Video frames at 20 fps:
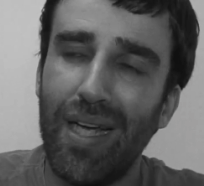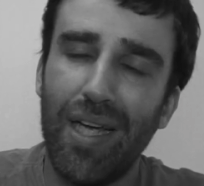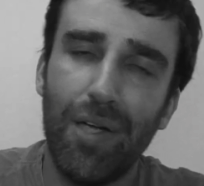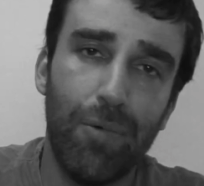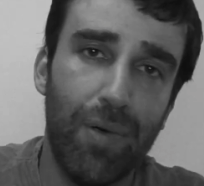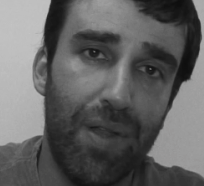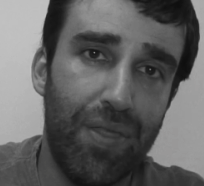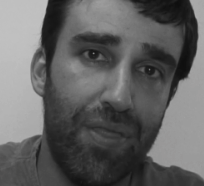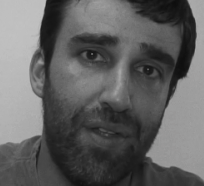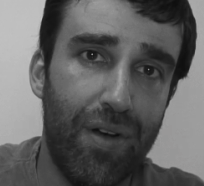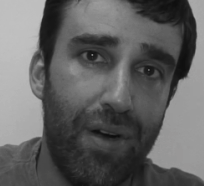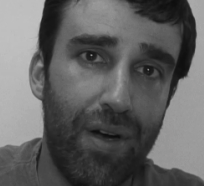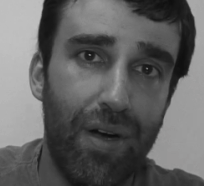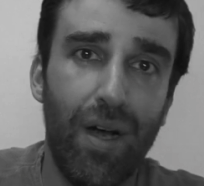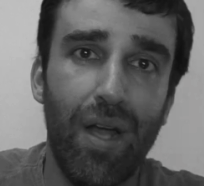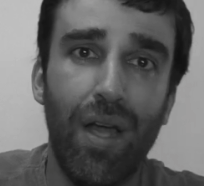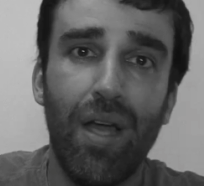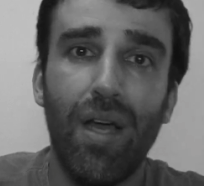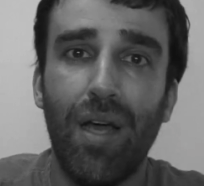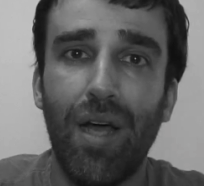I went
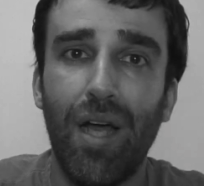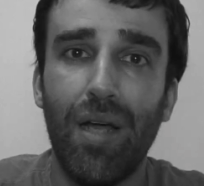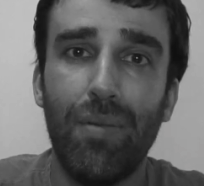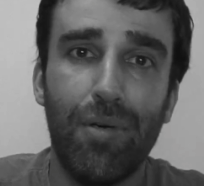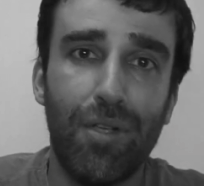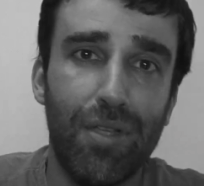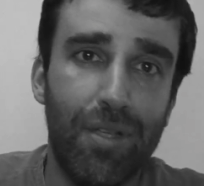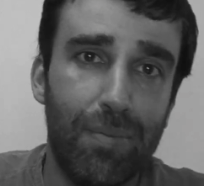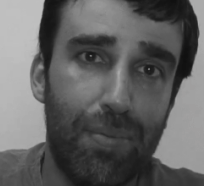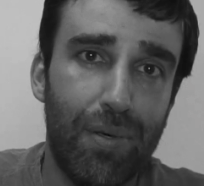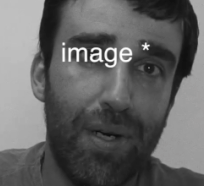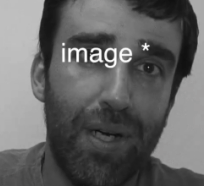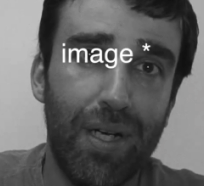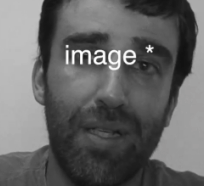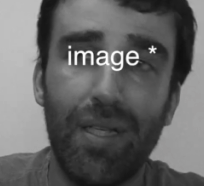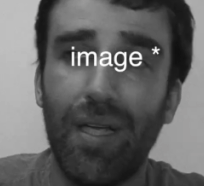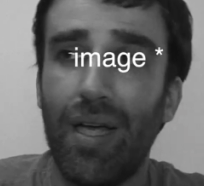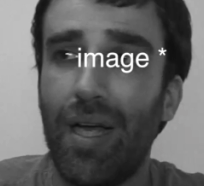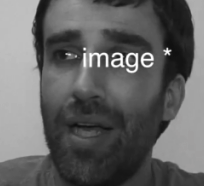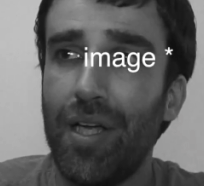there, I brought the
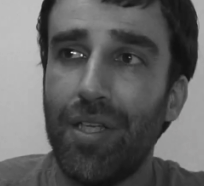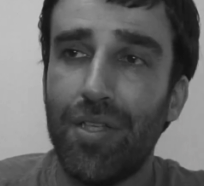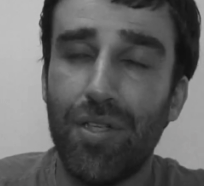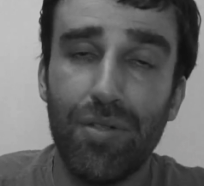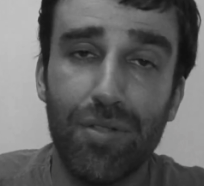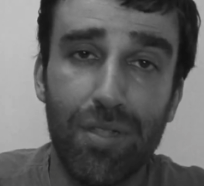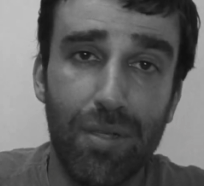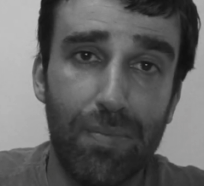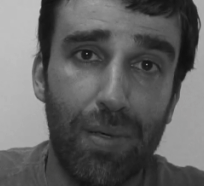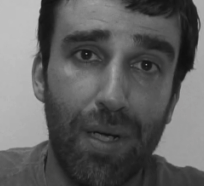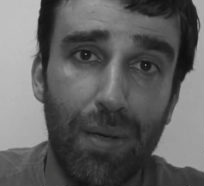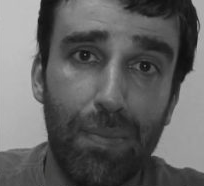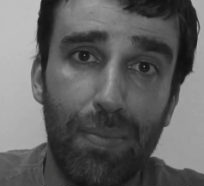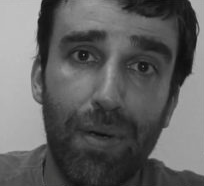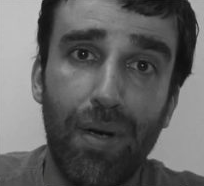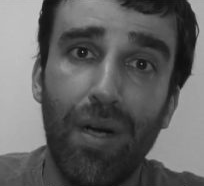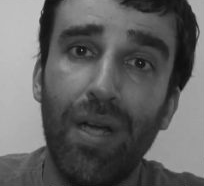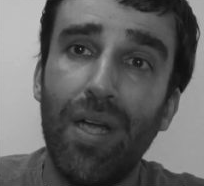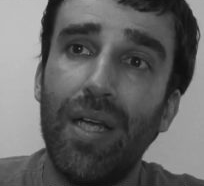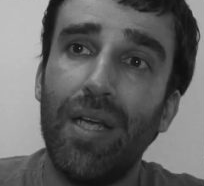print, I chose the
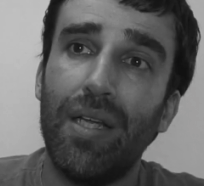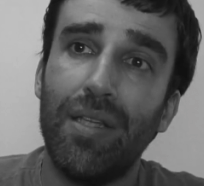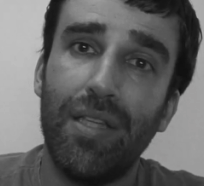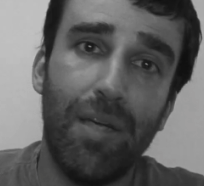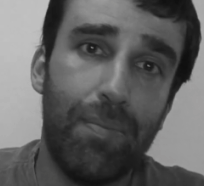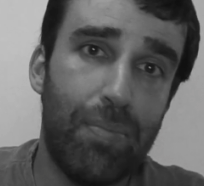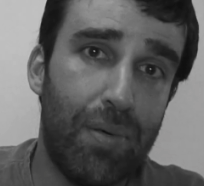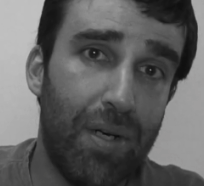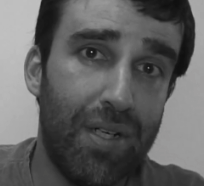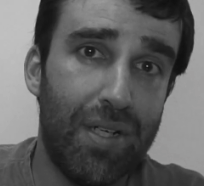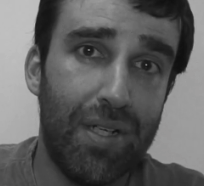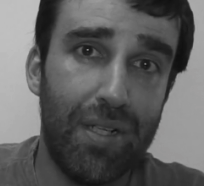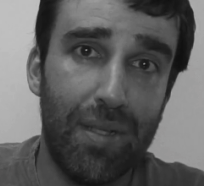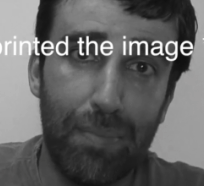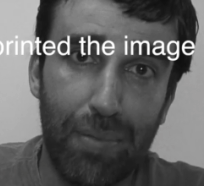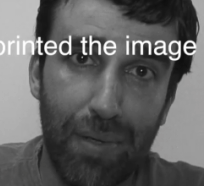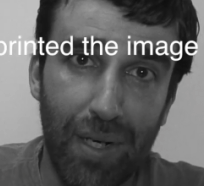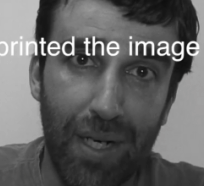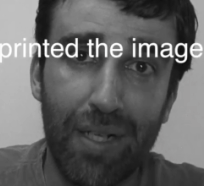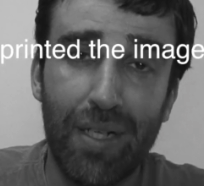paper, they printed the
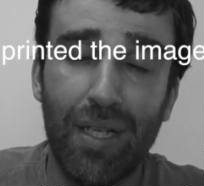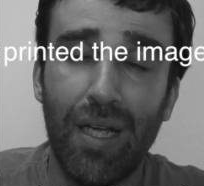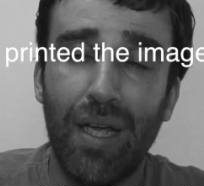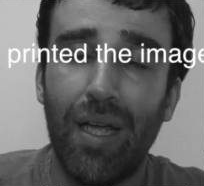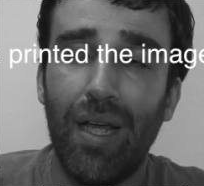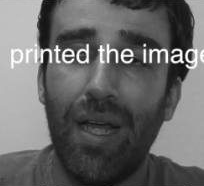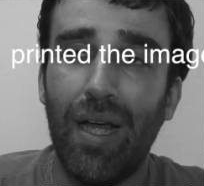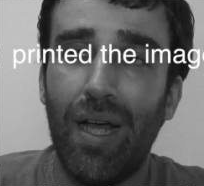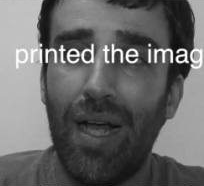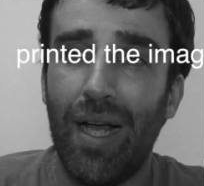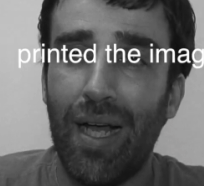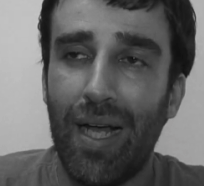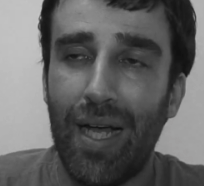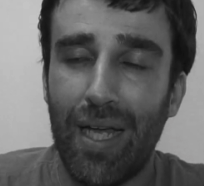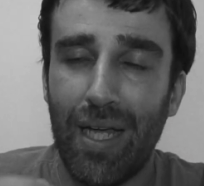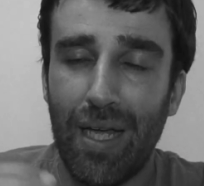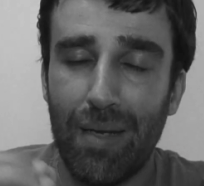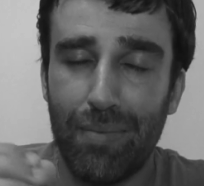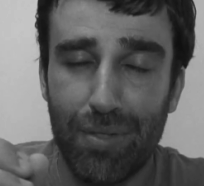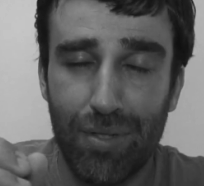print, and
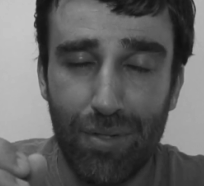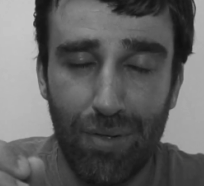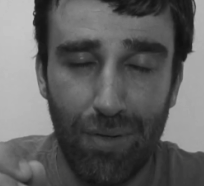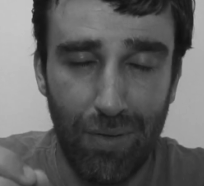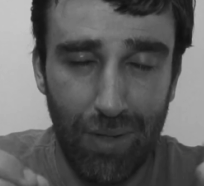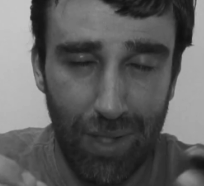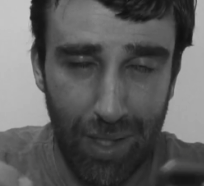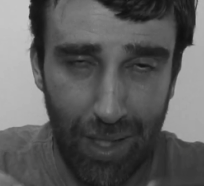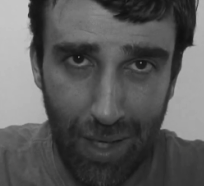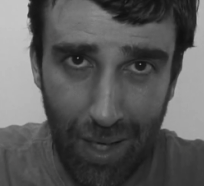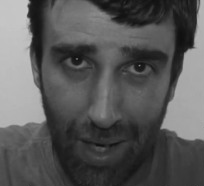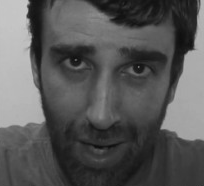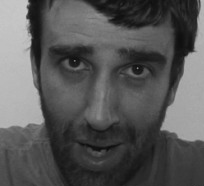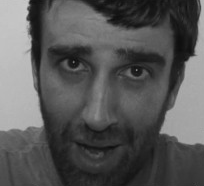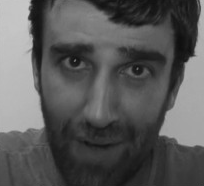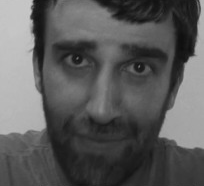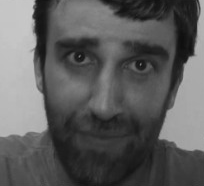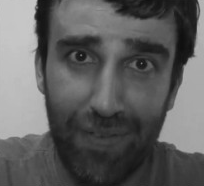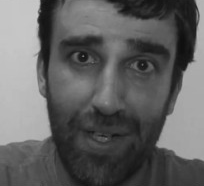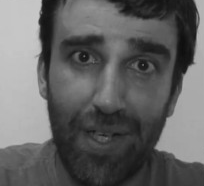I absolutely
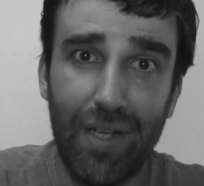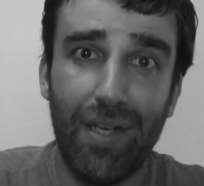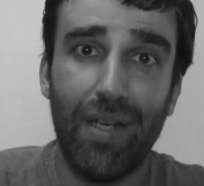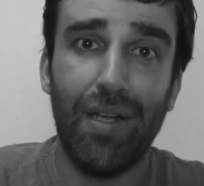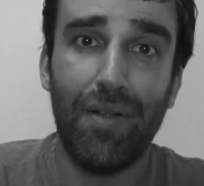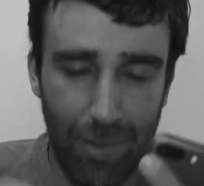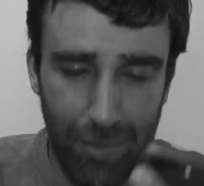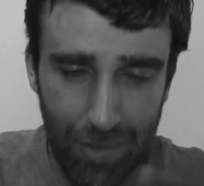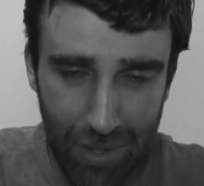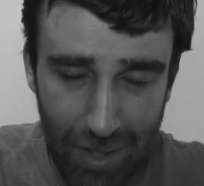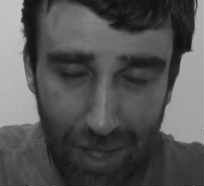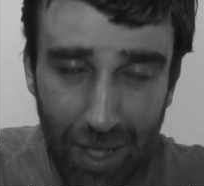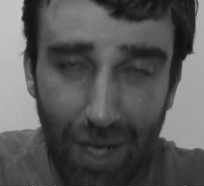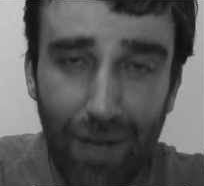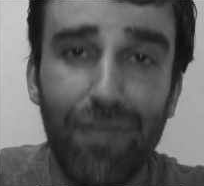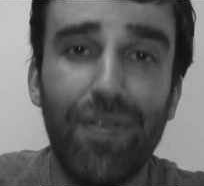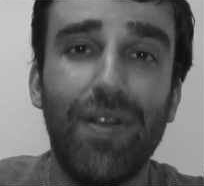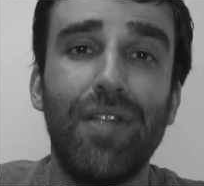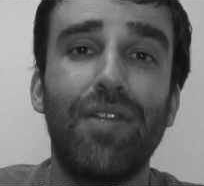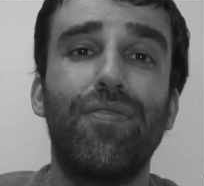loved it. It was
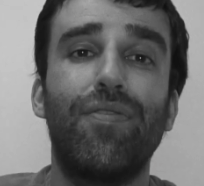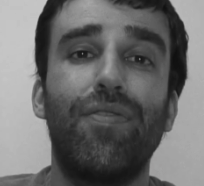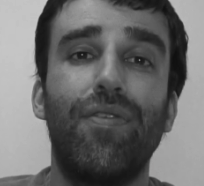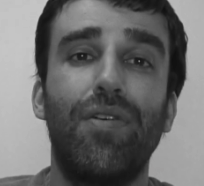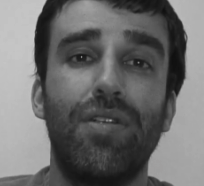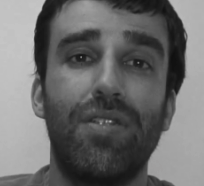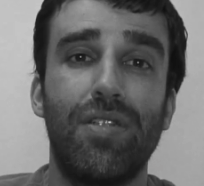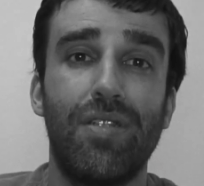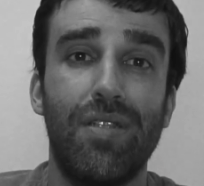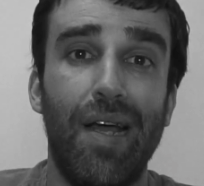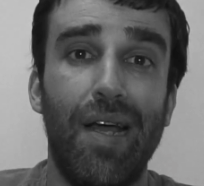love at first